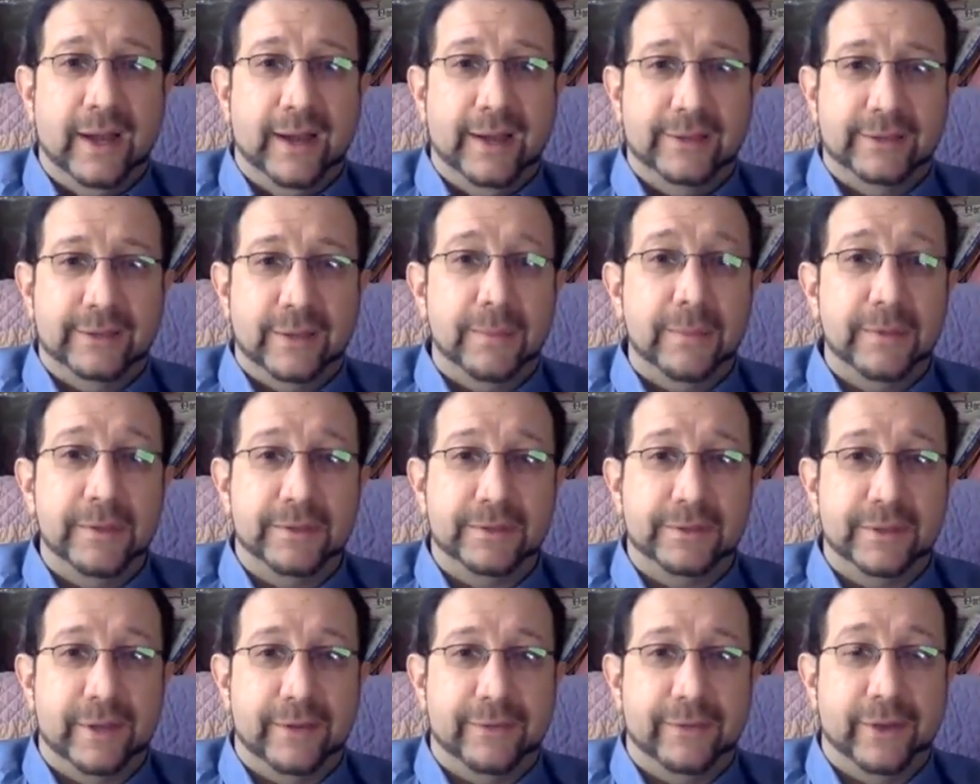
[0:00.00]
Some of the
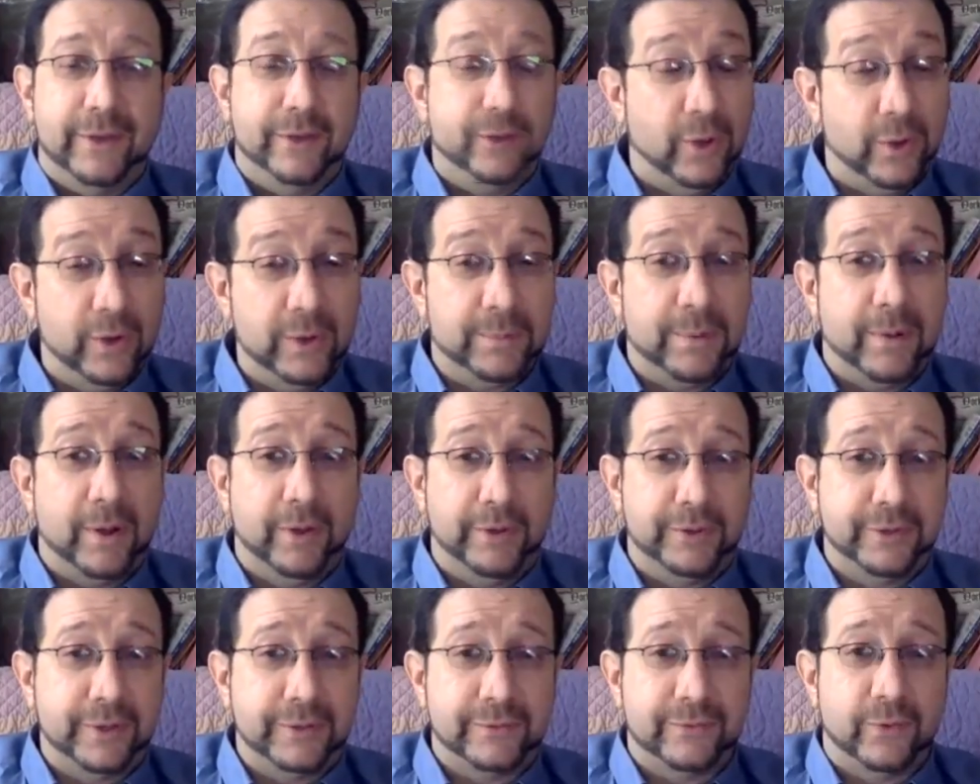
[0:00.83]
stuff I don't
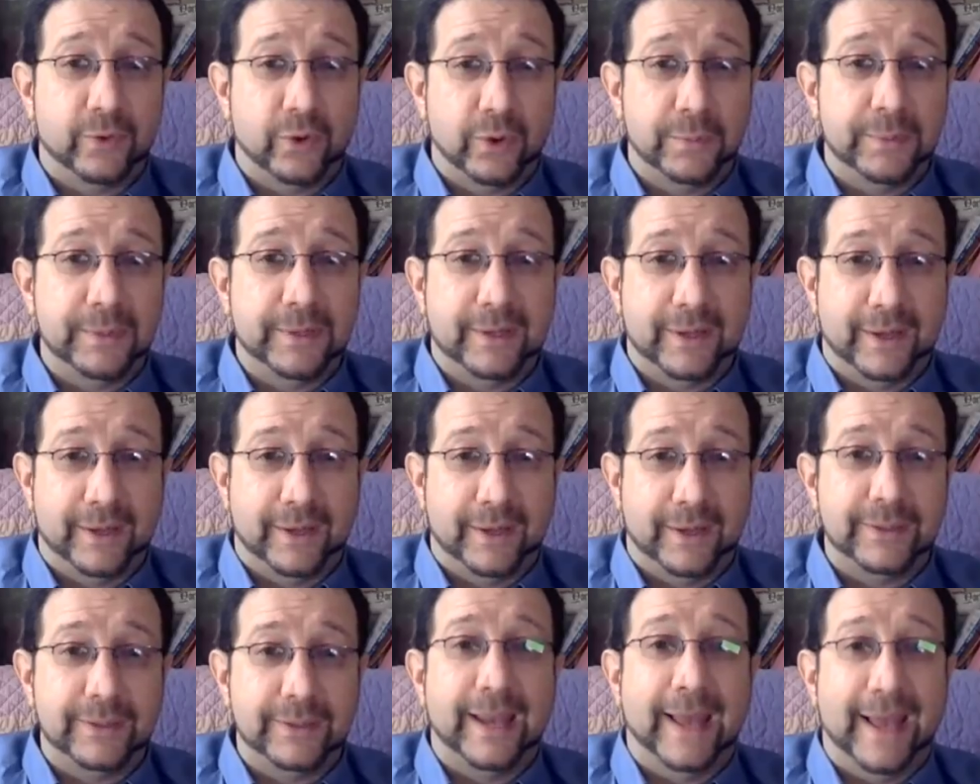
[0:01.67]
apologize for
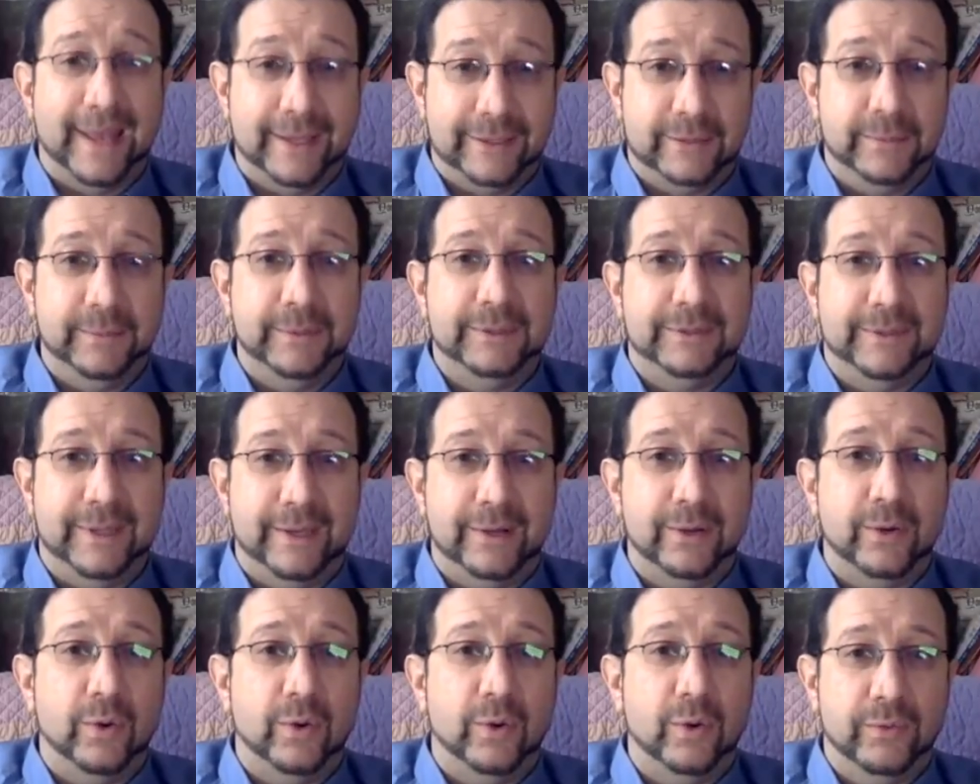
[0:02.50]
because it has to be
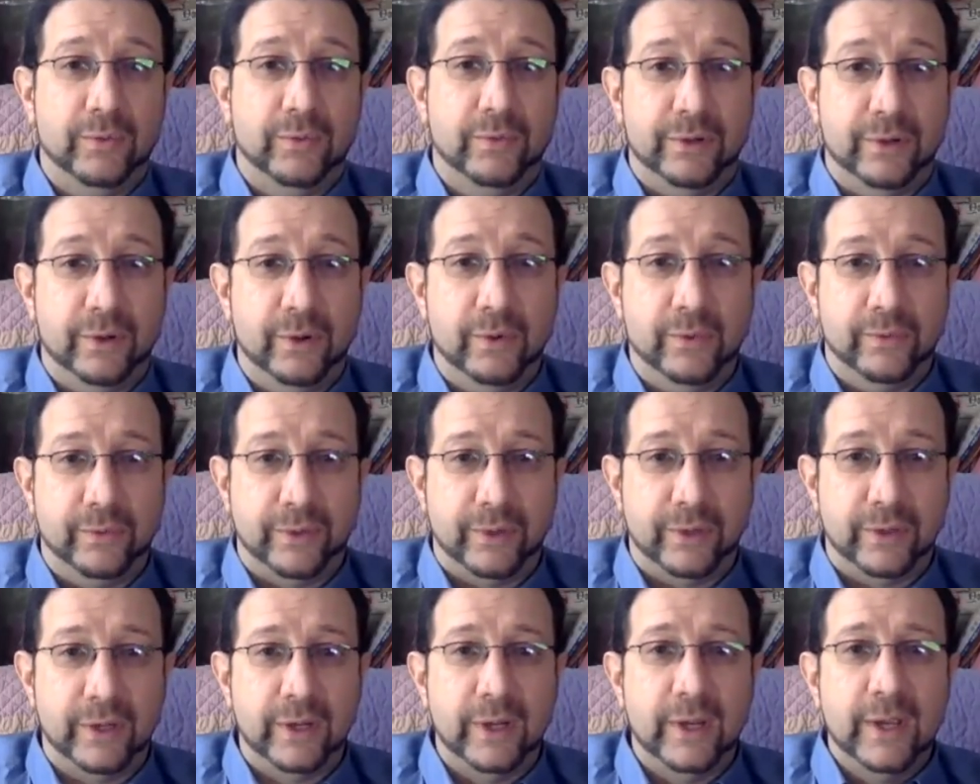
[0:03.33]
said over and
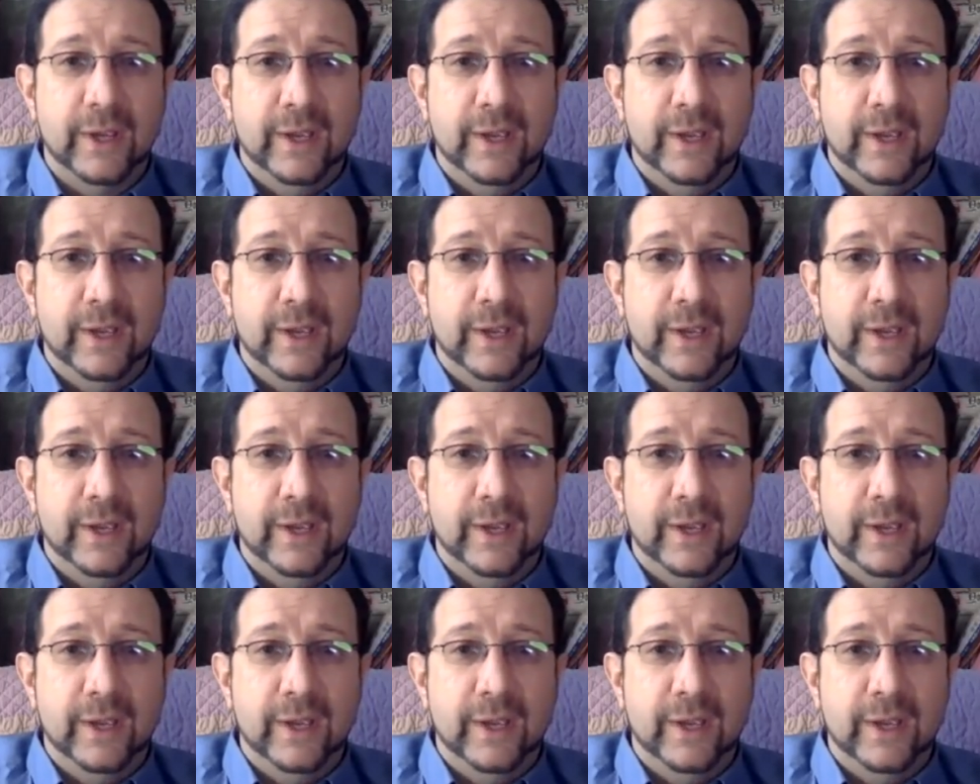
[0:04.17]
over.